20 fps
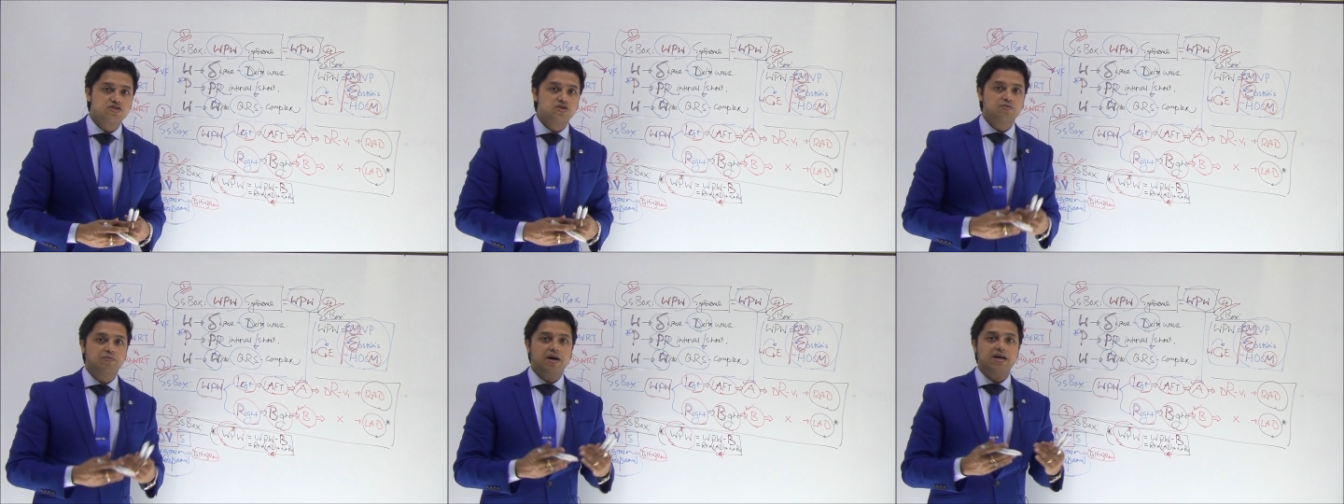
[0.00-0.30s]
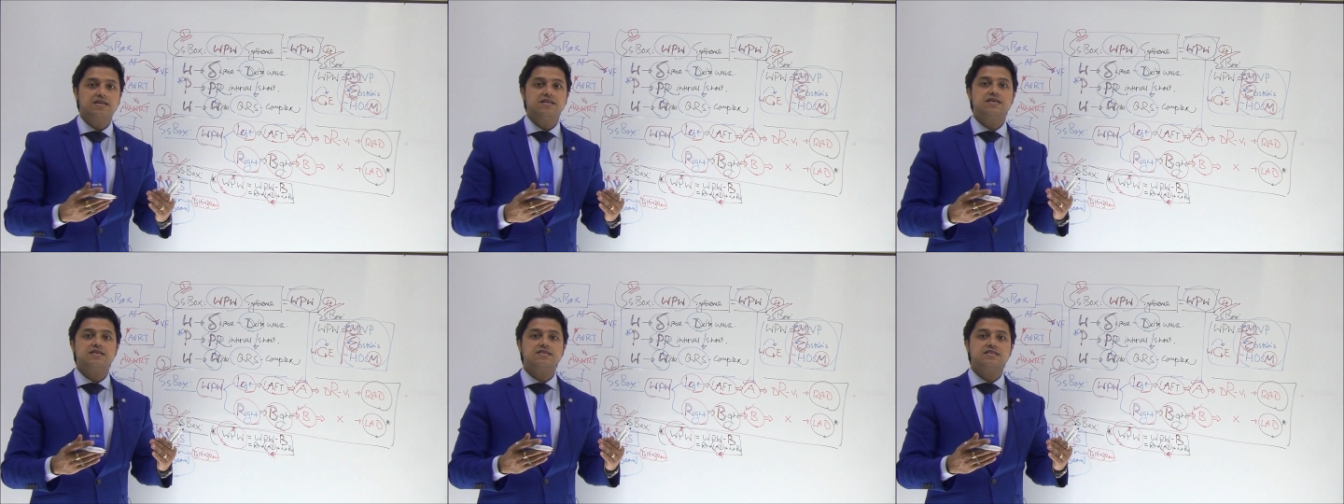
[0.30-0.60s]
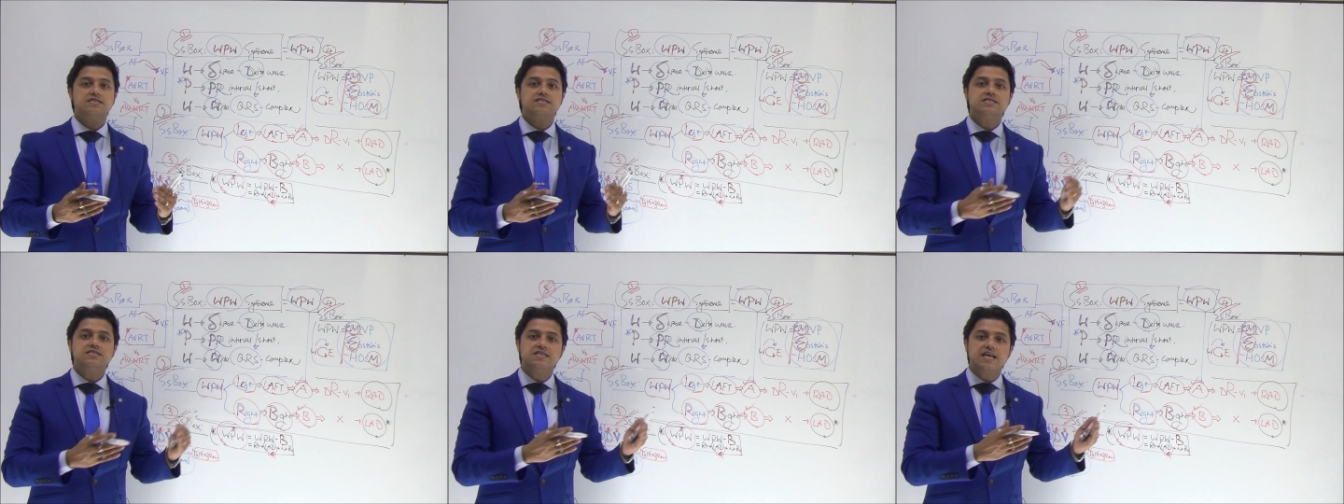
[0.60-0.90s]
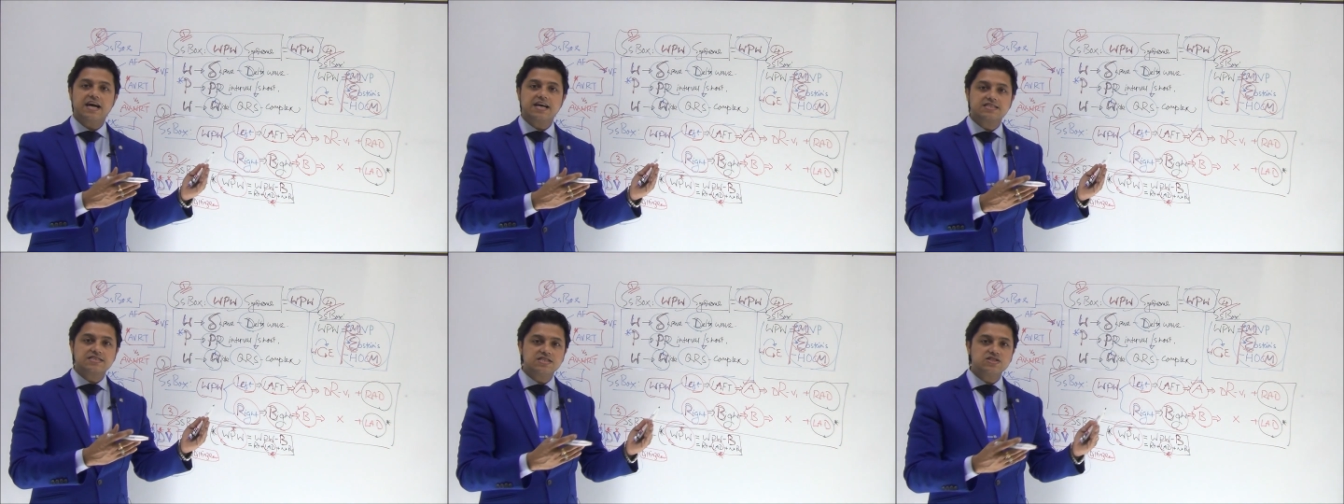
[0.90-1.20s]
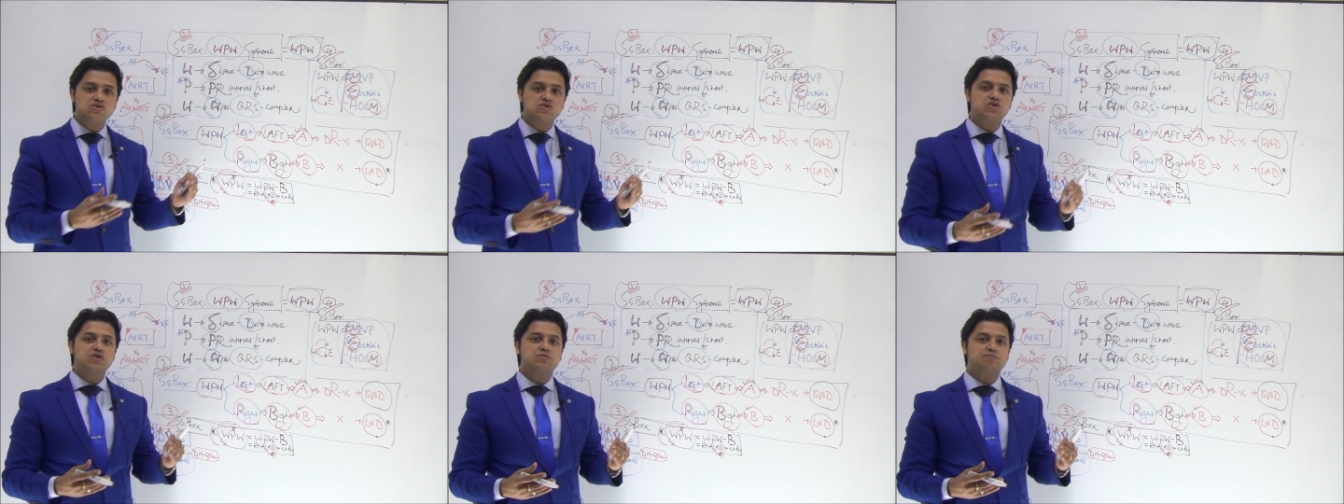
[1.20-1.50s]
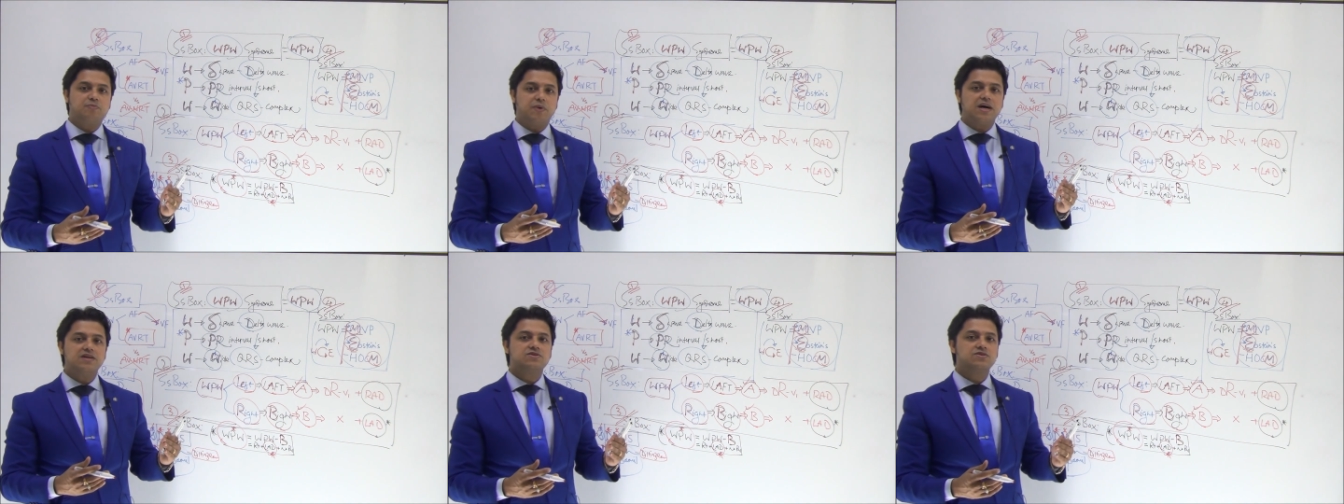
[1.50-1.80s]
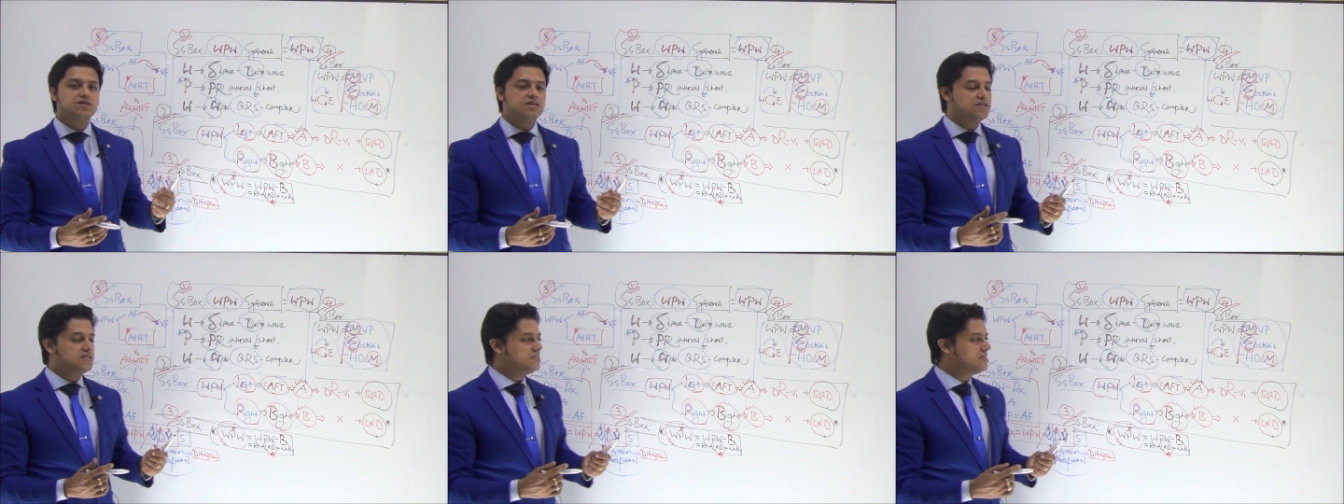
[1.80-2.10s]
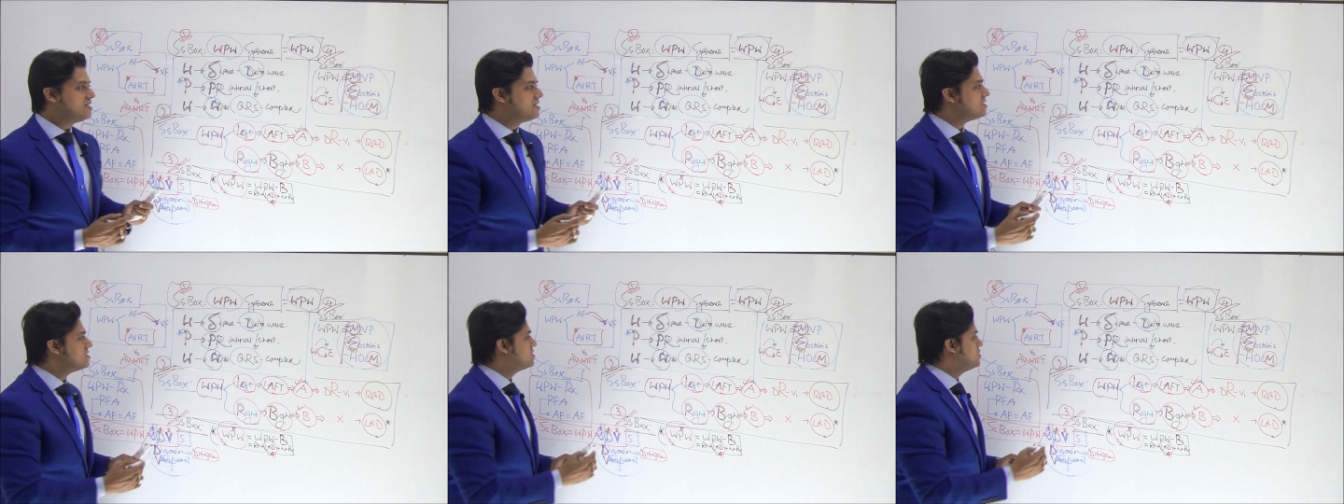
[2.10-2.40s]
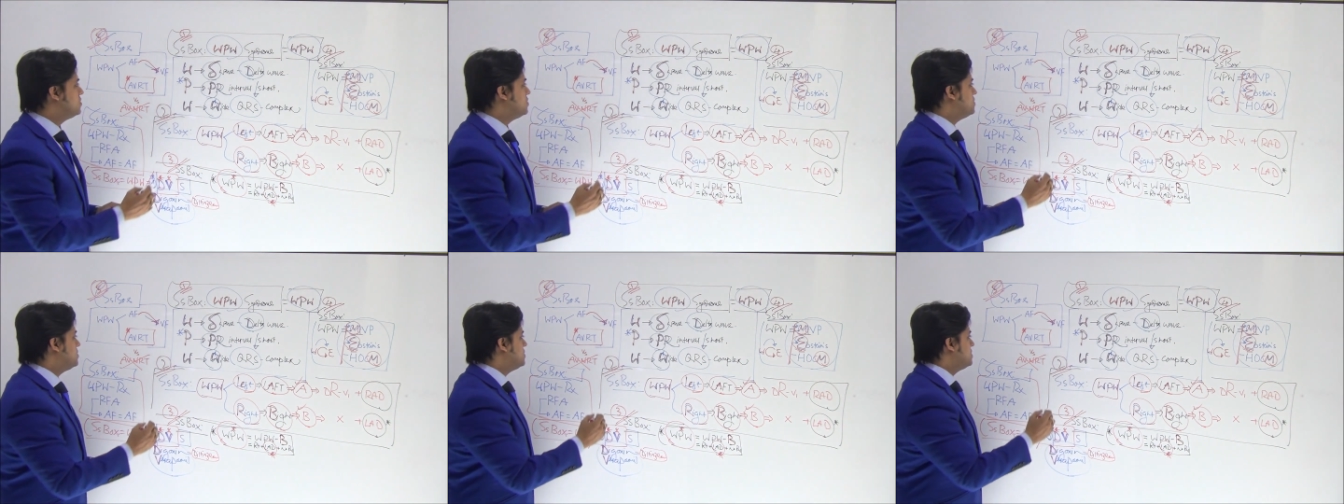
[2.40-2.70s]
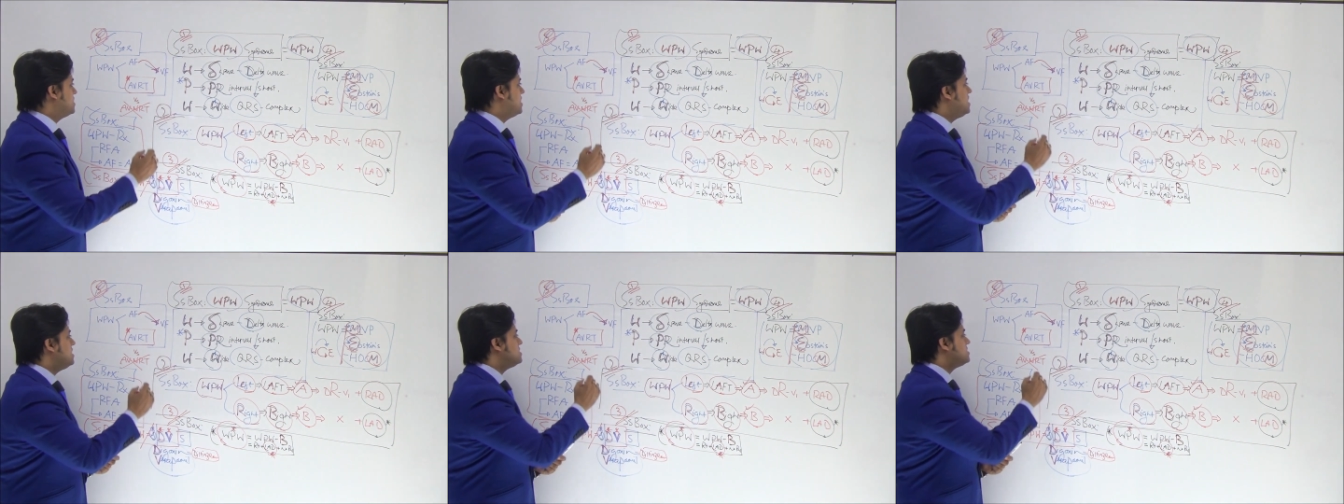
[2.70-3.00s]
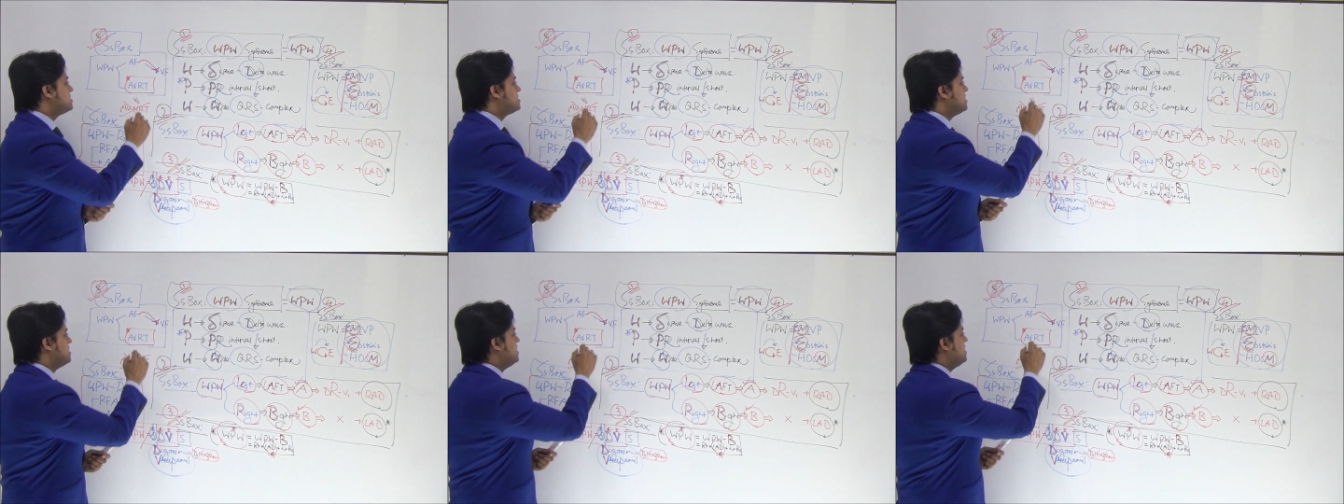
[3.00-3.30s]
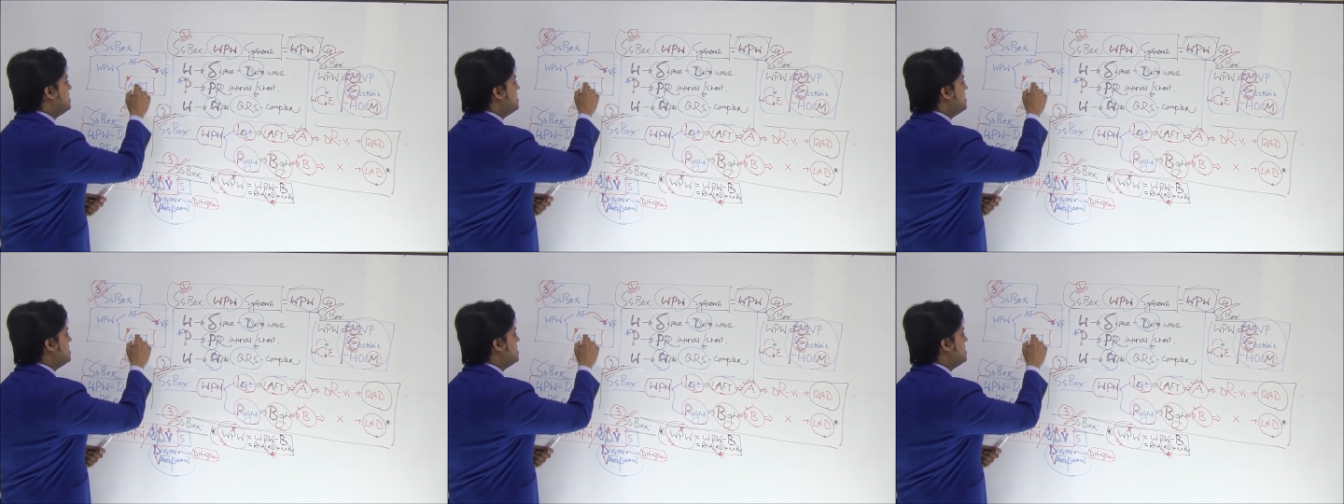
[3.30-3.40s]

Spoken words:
So my dear, this is the accessory pathway leading to, yes,